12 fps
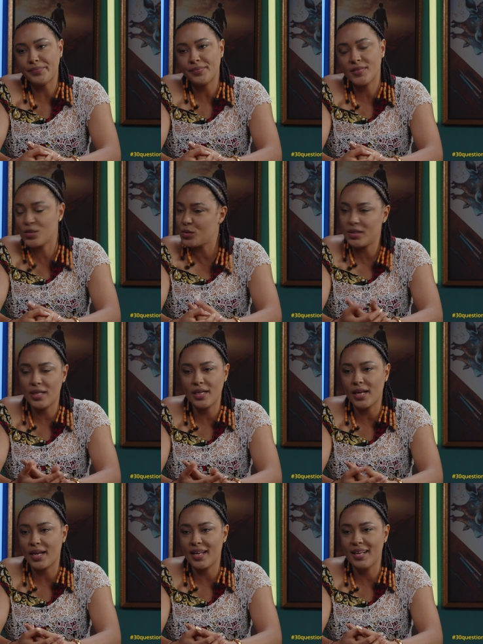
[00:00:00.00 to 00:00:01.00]
It may be a
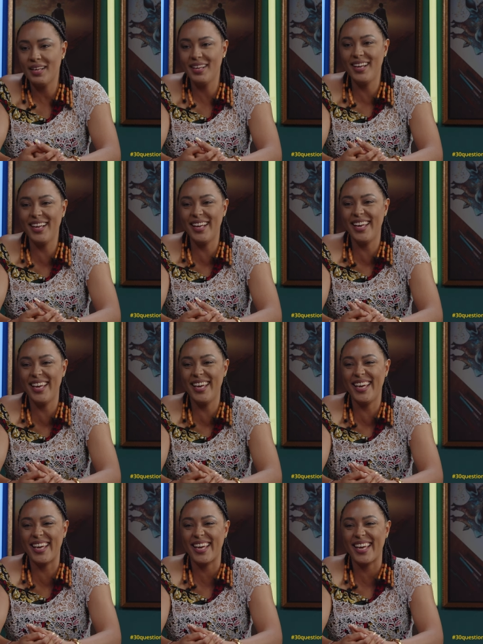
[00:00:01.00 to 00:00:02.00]
well cooked the apple.
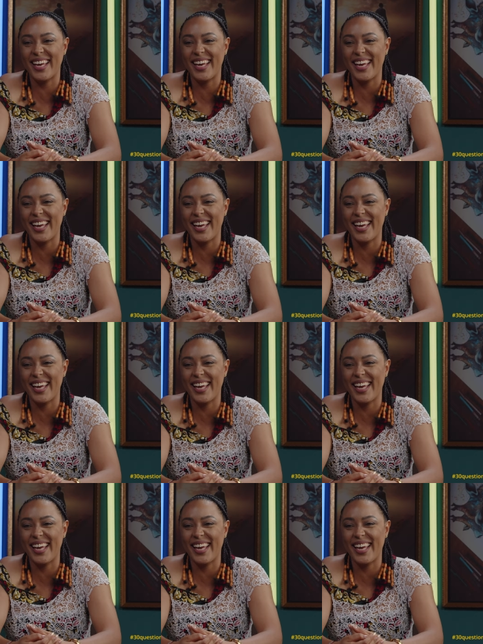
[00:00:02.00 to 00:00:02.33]
What can I